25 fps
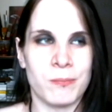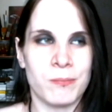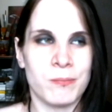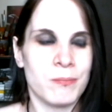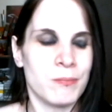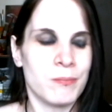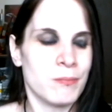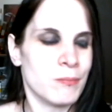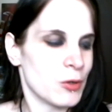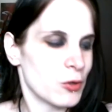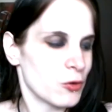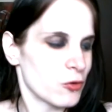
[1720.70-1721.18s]

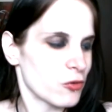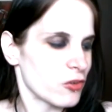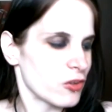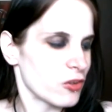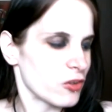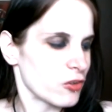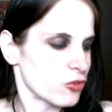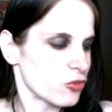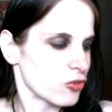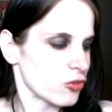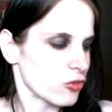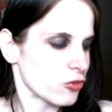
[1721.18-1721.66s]
Mercy
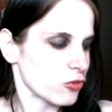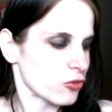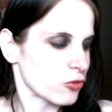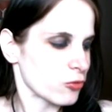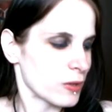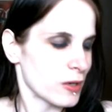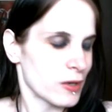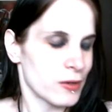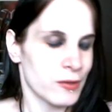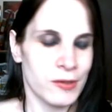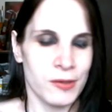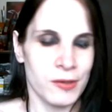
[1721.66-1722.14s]
is just
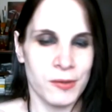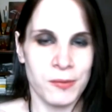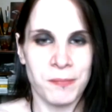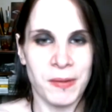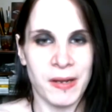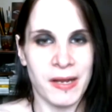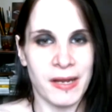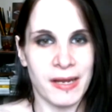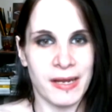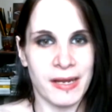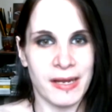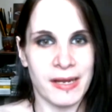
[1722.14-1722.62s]
surrounded
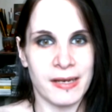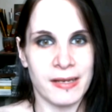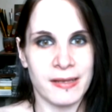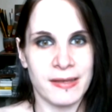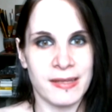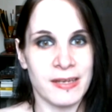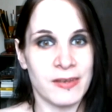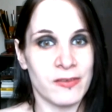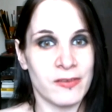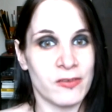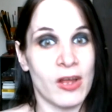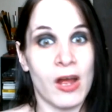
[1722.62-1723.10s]
by
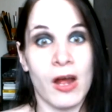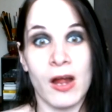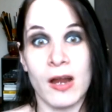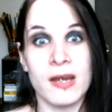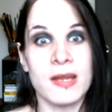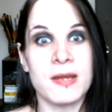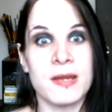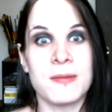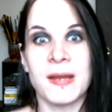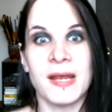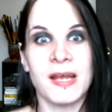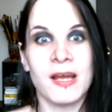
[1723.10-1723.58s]
these
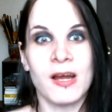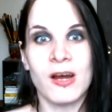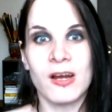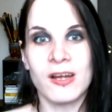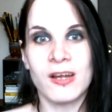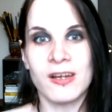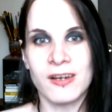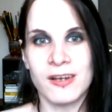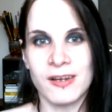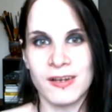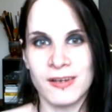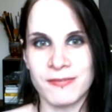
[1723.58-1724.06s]
hottie
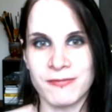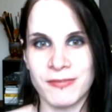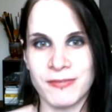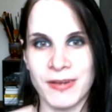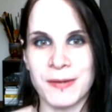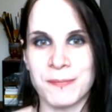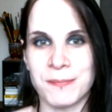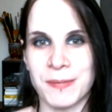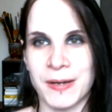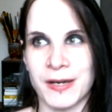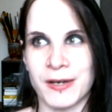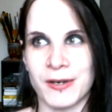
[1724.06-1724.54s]
hot
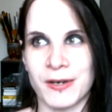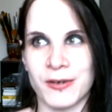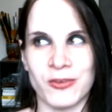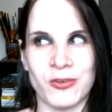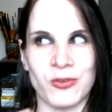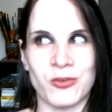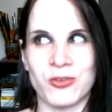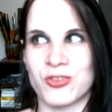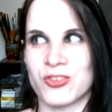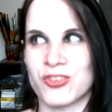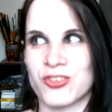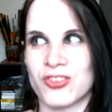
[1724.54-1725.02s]
vampires
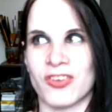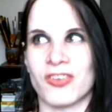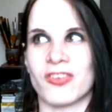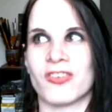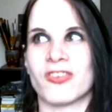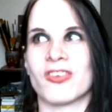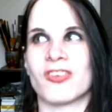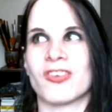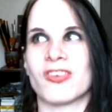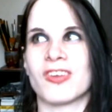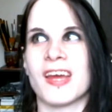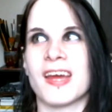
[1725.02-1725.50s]
with
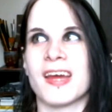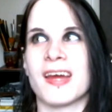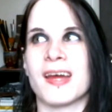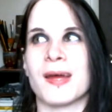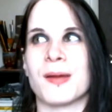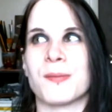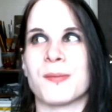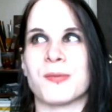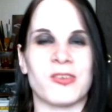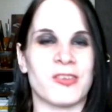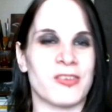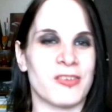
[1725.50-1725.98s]
chiseled
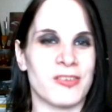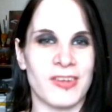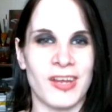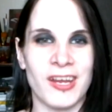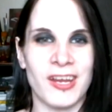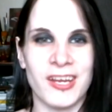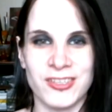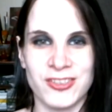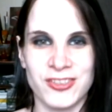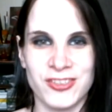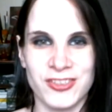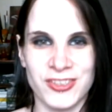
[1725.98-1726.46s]
abs and
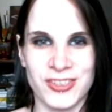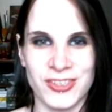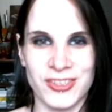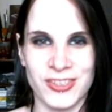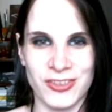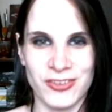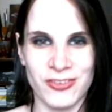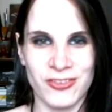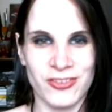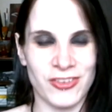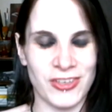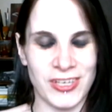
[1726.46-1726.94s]
tight
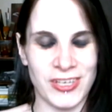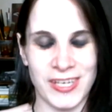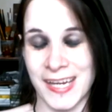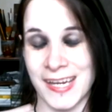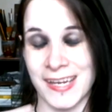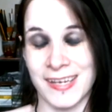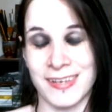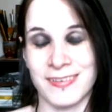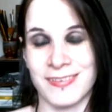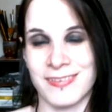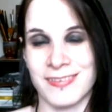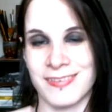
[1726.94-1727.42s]
shirts. She
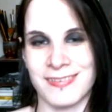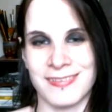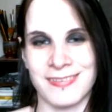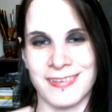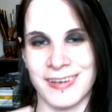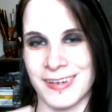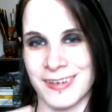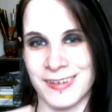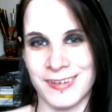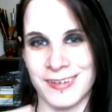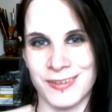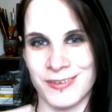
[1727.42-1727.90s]
can't
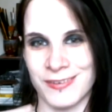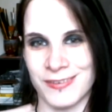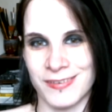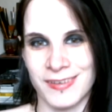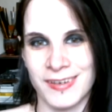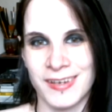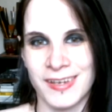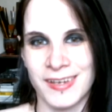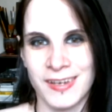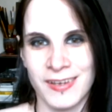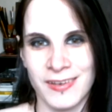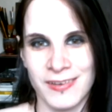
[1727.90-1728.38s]
stand
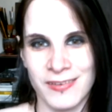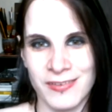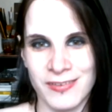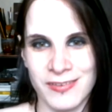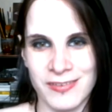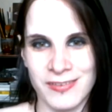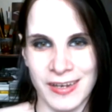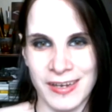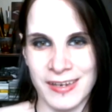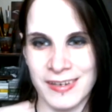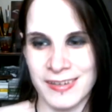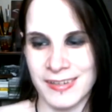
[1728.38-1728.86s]

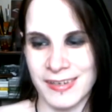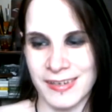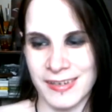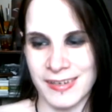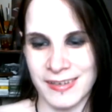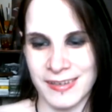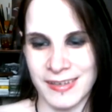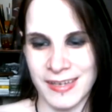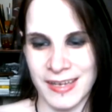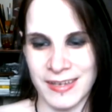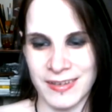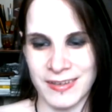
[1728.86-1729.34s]

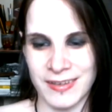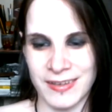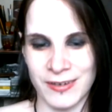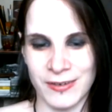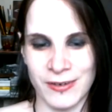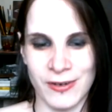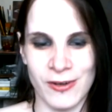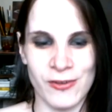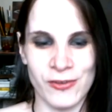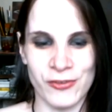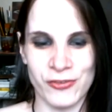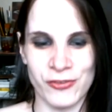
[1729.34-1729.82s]
it that they're
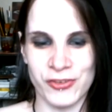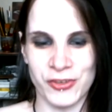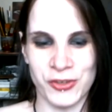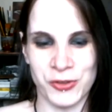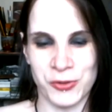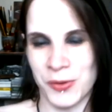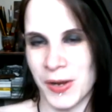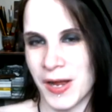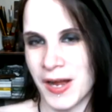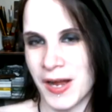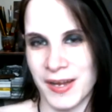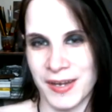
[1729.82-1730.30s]
all so
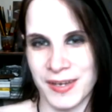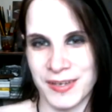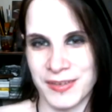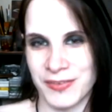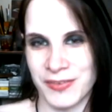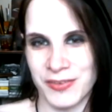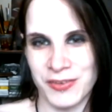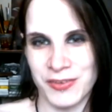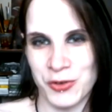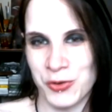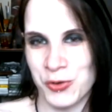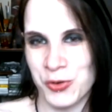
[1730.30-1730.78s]
hot and
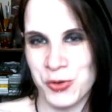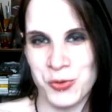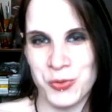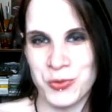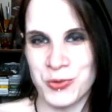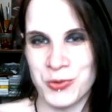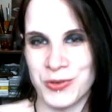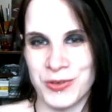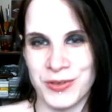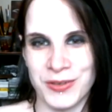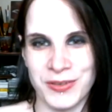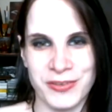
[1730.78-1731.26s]
so
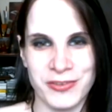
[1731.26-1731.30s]
cool.